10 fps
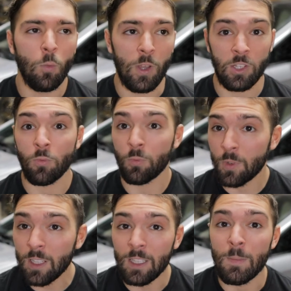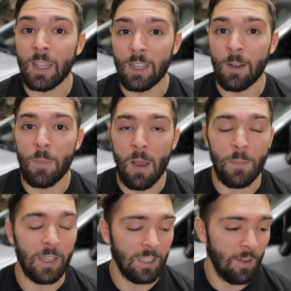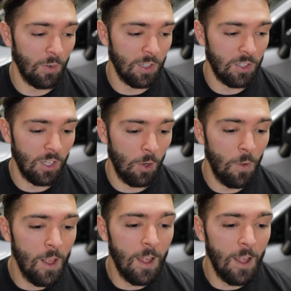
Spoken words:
which really made a big difference. So